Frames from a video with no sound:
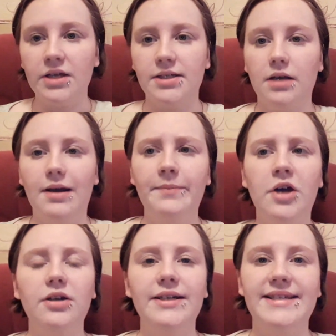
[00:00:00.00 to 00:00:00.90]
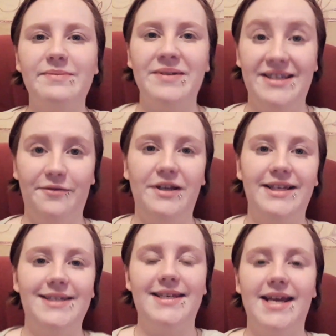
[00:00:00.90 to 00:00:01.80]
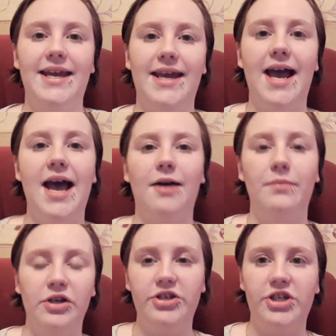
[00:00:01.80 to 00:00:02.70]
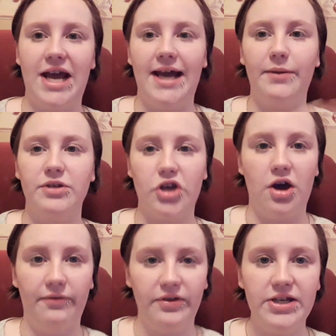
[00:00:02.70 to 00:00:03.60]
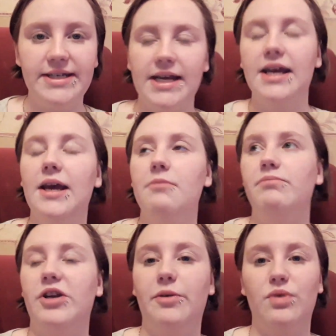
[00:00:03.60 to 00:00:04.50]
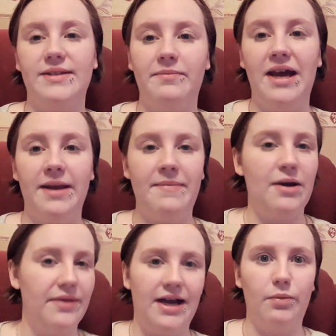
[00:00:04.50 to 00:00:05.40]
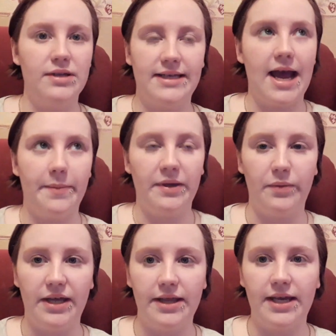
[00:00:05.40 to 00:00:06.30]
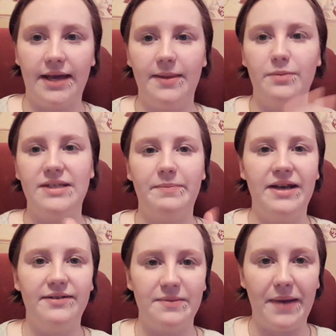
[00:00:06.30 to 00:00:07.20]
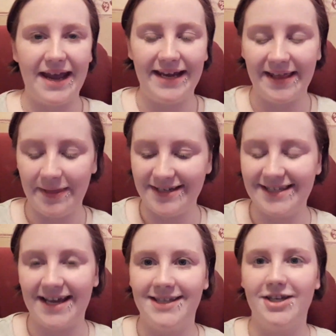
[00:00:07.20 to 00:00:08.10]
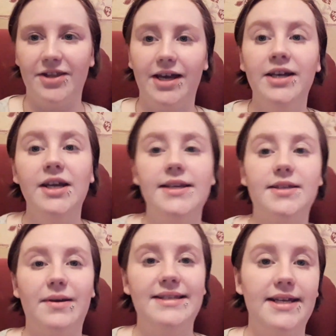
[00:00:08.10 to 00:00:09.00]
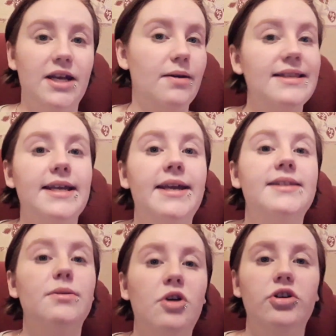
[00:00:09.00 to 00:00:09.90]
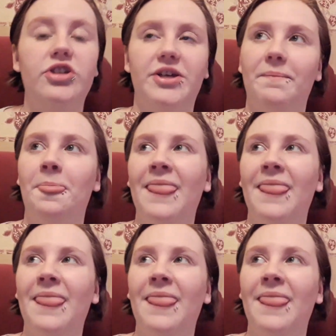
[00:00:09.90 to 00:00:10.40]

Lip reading: So I'm not going to specifically state here how much I was offered, but it was an amount that I wasn't happy with, and there was a bit of debate and this, that and the other. So I said, no, I'll take it to auction.